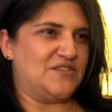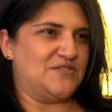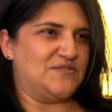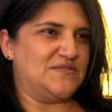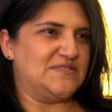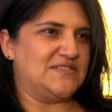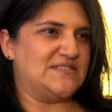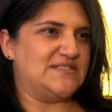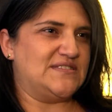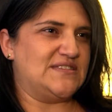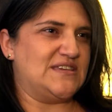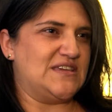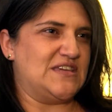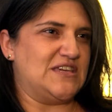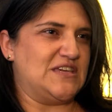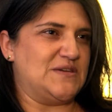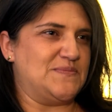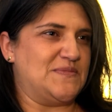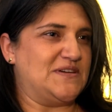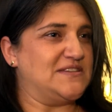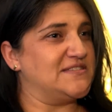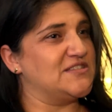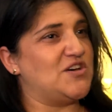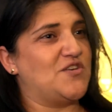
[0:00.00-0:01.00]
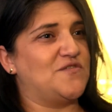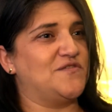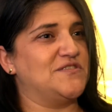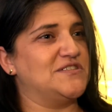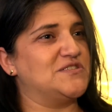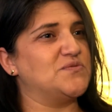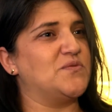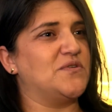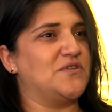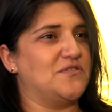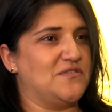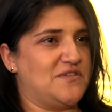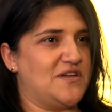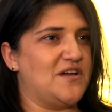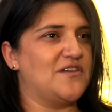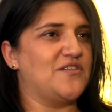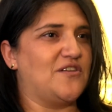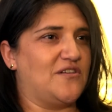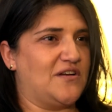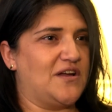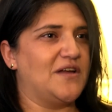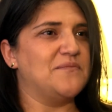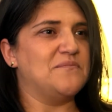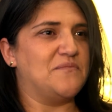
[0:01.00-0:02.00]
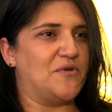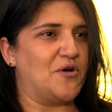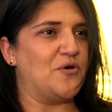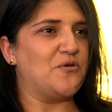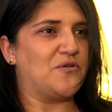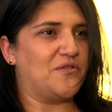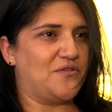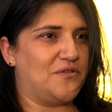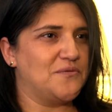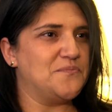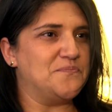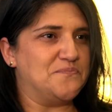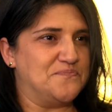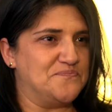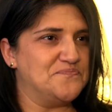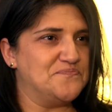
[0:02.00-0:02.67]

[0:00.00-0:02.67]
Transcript: don't see myself as one or the other. I'm both.